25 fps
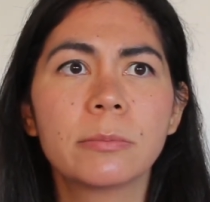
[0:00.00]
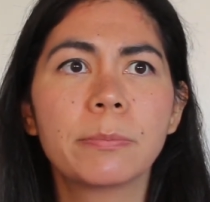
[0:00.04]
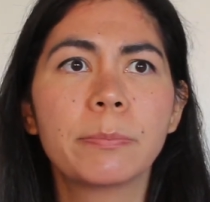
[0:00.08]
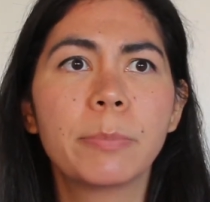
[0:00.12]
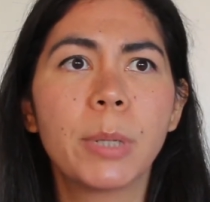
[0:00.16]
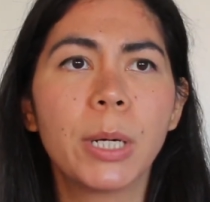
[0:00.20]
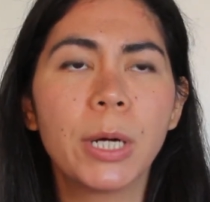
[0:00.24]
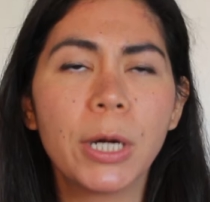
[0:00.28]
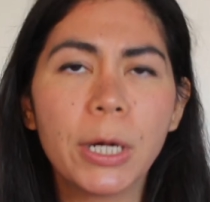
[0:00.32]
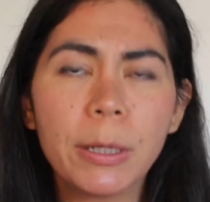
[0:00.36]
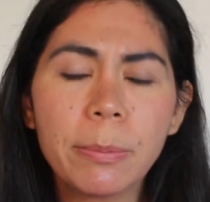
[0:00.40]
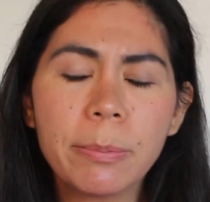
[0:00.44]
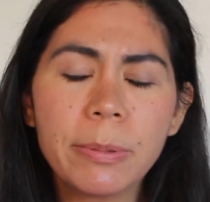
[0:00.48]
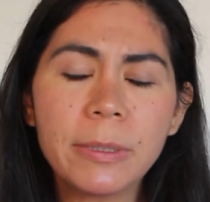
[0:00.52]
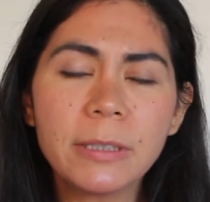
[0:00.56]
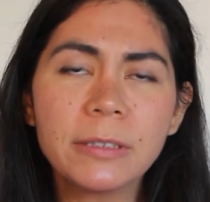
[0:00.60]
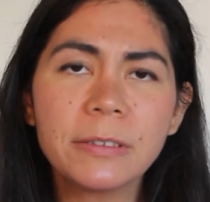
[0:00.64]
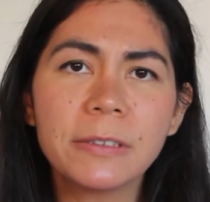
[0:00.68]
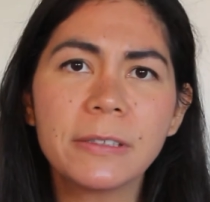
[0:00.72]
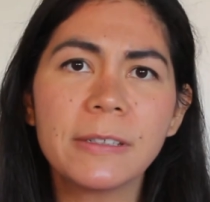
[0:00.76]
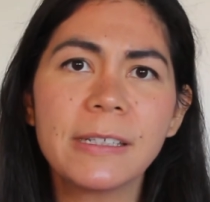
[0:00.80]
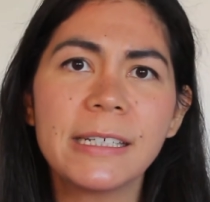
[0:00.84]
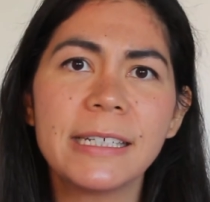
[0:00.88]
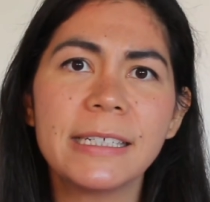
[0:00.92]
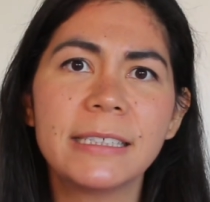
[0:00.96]

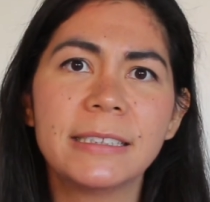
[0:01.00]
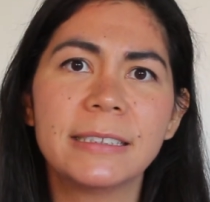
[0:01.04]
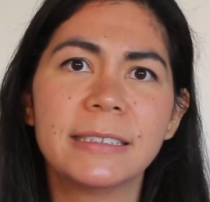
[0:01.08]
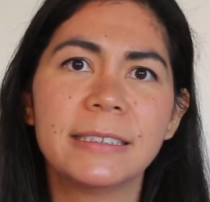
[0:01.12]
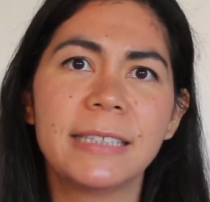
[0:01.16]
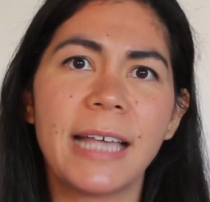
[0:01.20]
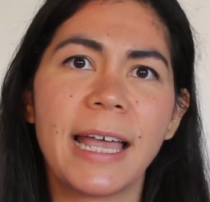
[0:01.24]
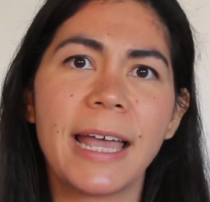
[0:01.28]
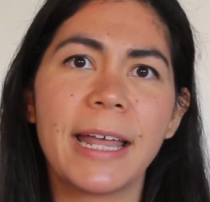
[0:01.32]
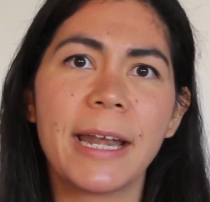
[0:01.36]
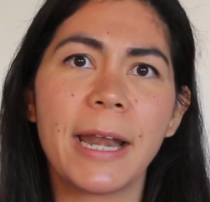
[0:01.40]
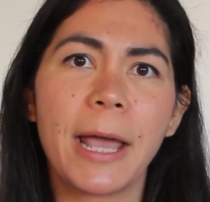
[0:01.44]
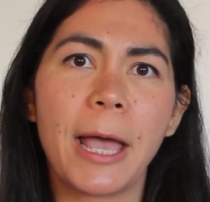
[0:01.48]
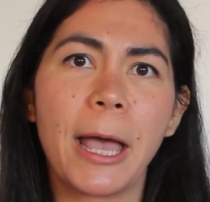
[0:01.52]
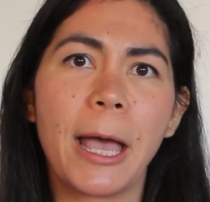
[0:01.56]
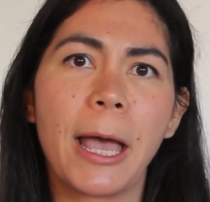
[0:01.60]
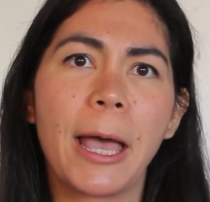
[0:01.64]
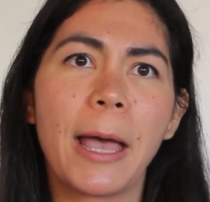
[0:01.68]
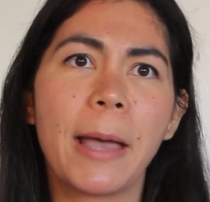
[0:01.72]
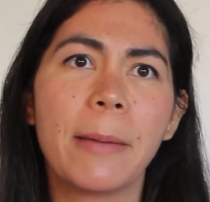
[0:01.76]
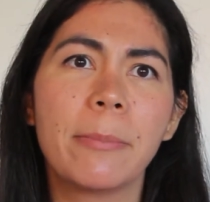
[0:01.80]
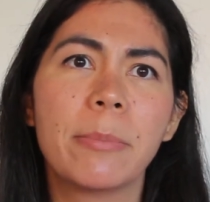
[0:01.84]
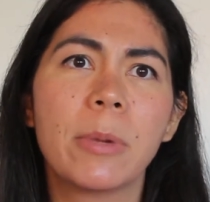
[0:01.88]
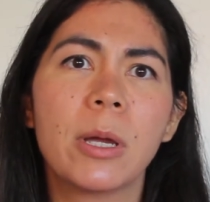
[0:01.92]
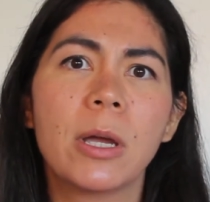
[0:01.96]
purposely set
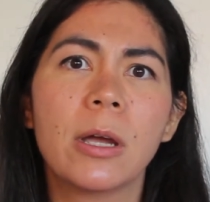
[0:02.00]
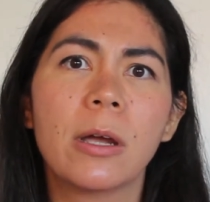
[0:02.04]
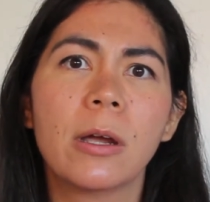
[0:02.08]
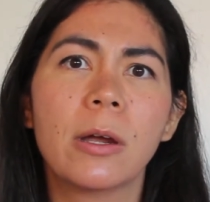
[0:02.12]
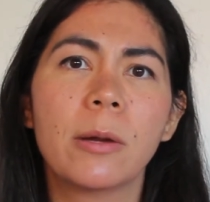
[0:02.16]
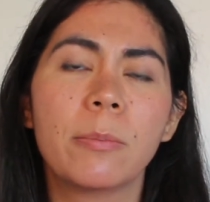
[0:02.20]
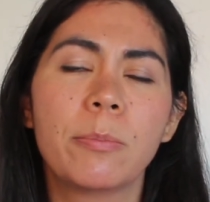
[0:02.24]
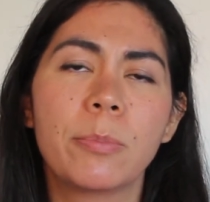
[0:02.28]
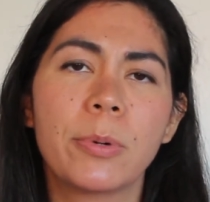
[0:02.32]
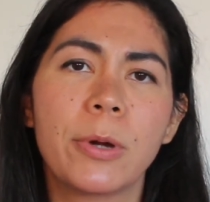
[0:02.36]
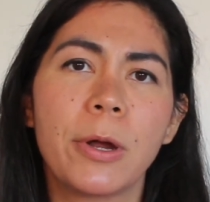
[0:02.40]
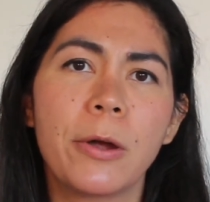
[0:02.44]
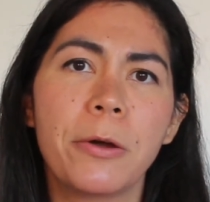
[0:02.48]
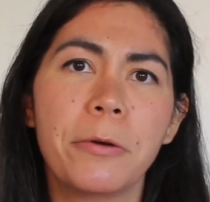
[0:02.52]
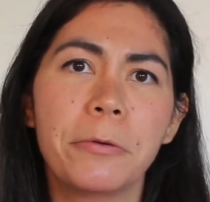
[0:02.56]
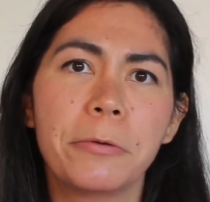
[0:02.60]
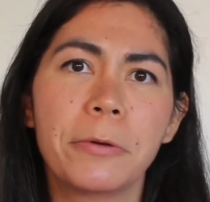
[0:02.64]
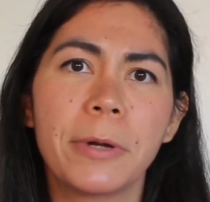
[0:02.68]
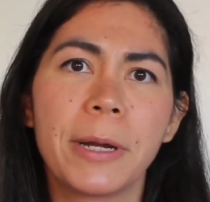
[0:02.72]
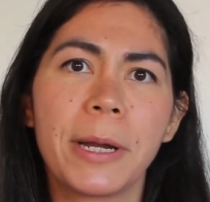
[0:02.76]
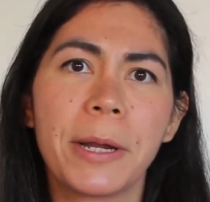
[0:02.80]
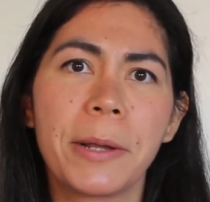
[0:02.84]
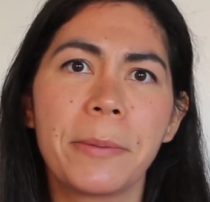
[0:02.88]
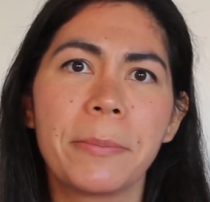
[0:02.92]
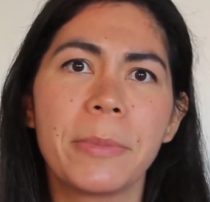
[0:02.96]
up her
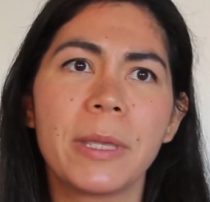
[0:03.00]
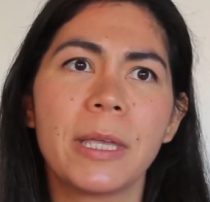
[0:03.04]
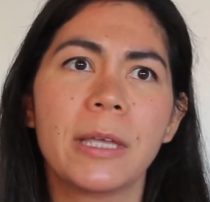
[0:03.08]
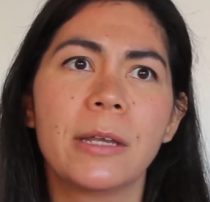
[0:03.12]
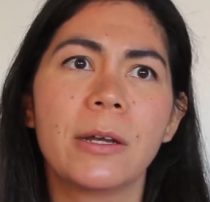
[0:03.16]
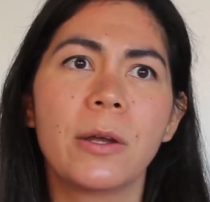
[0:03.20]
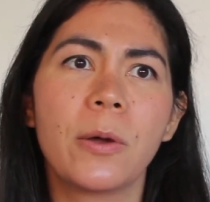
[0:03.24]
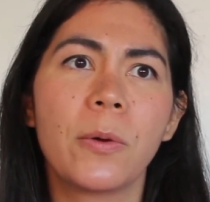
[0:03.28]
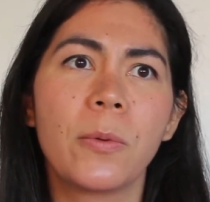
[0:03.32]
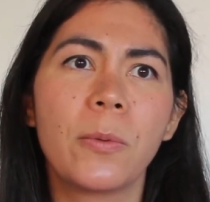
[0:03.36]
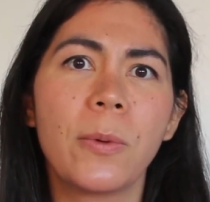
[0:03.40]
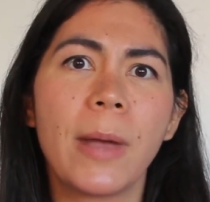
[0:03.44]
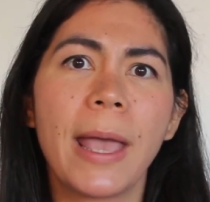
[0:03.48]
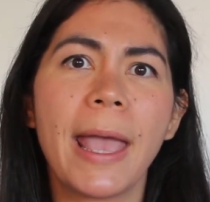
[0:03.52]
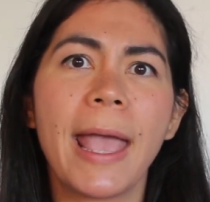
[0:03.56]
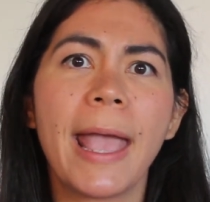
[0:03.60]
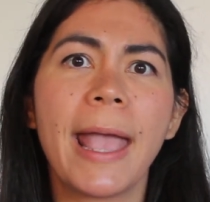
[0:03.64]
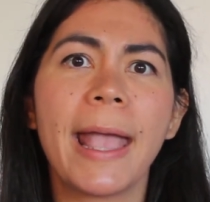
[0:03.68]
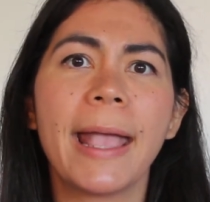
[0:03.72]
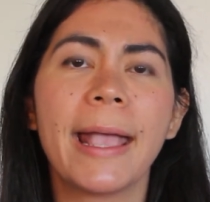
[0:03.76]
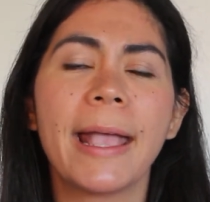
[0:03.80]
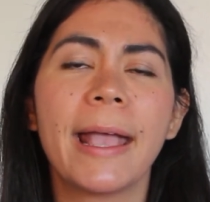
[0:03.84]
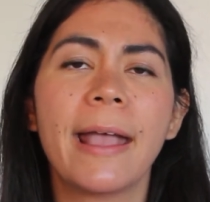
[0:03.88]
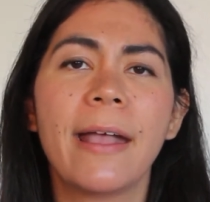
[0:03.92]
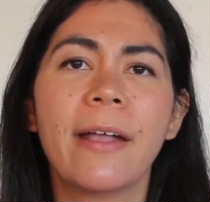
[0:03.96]
program in a
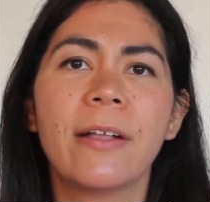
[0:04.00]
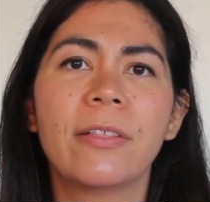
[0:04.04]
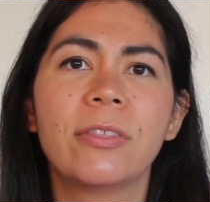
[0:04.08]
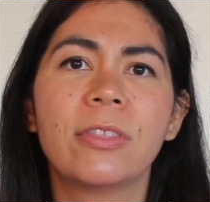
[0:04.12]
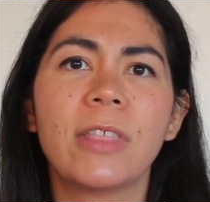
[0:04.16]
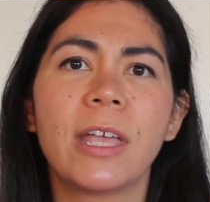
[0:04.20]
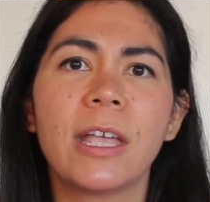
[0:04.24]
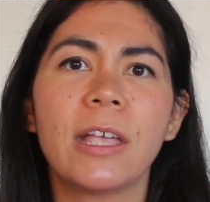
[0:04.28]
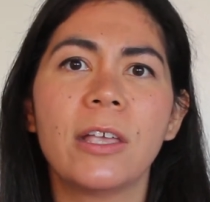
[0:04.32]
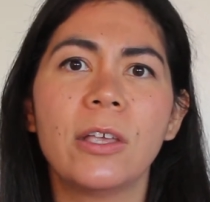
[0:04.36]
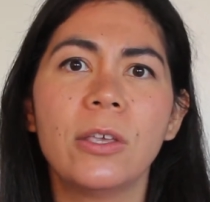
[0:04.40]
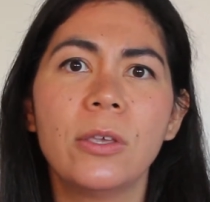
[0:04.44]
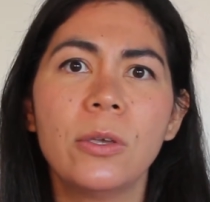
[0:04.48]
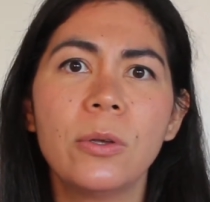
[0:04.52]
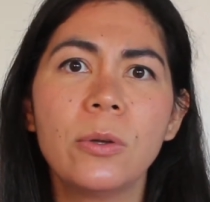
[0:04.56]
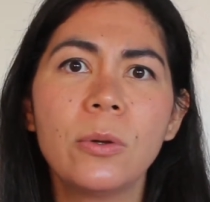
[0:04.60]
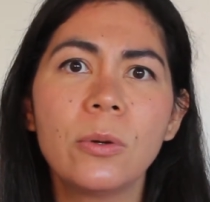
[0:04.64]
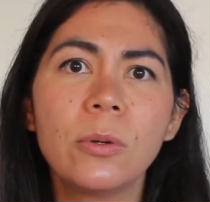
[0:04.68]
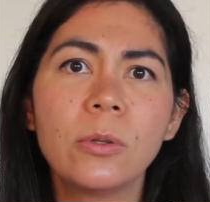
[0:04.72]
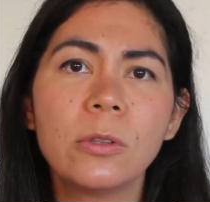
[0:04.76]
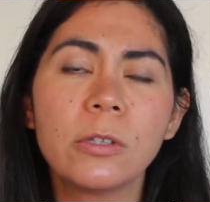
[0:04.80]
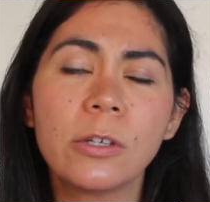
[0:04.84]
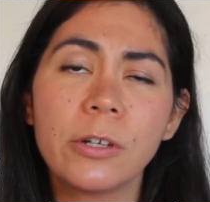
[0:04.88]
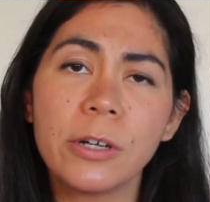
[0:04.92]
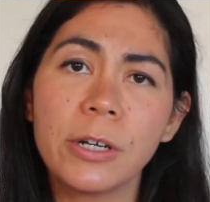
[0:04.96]
way that
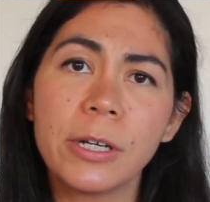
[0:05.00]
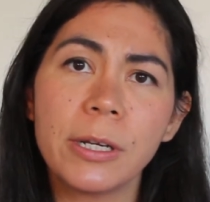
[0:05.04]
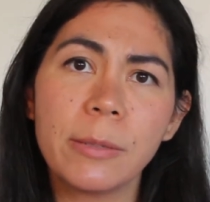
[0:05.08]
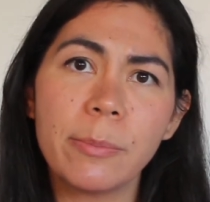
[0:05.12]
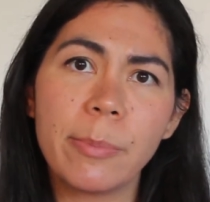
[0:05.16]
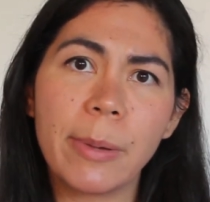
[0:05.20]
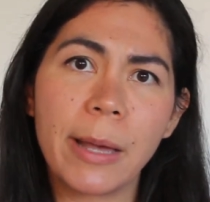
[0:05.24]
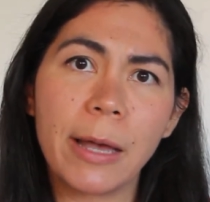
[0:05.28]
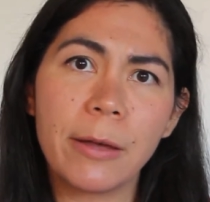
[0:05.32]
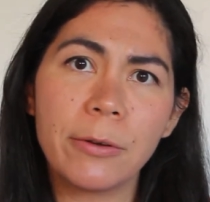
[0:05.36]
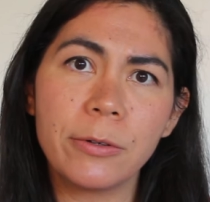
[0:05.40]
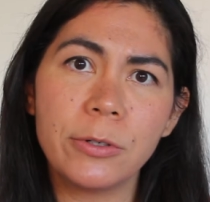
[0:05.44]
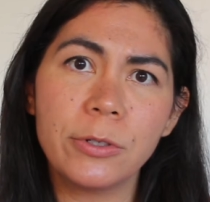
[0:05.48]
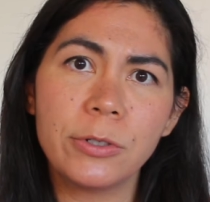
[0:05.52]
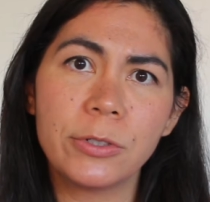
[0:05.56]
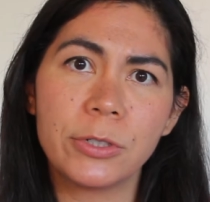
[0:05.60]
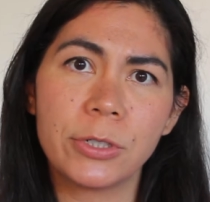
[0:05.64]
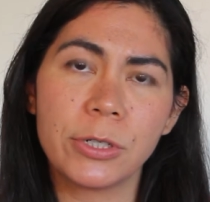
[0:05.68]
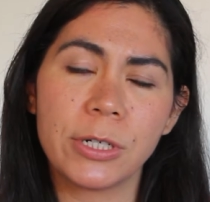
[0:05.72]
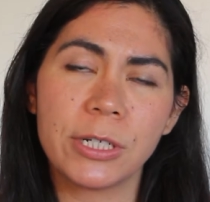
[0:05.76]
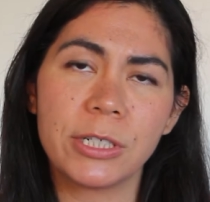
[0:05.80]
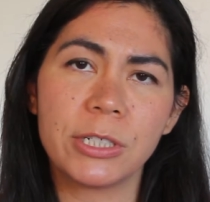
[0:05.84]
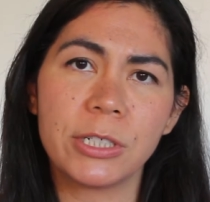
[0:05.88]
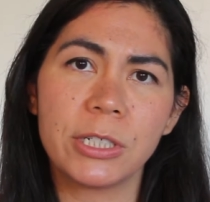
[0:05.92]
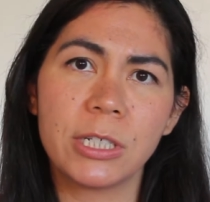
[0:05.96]
you learn about
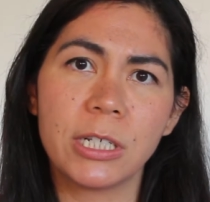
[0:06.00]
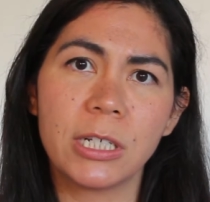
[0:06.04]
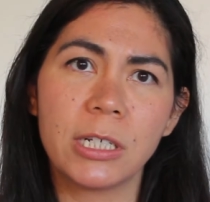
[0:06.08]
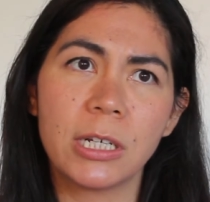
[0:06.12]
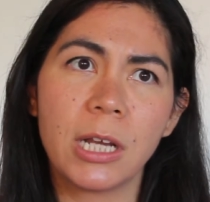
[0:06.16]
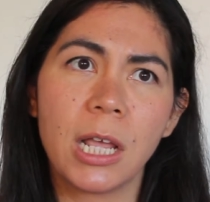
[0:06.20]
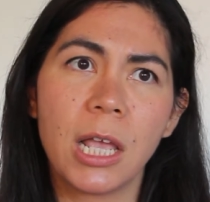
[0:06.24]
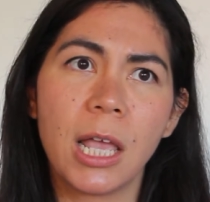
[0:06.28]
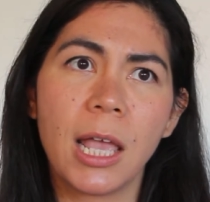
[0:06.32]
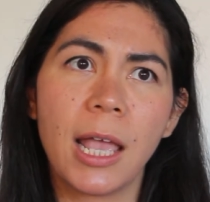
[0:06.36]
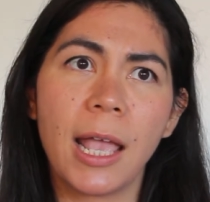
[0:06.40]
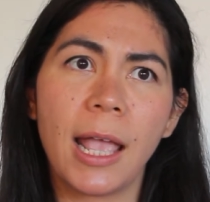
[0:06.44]
nutrition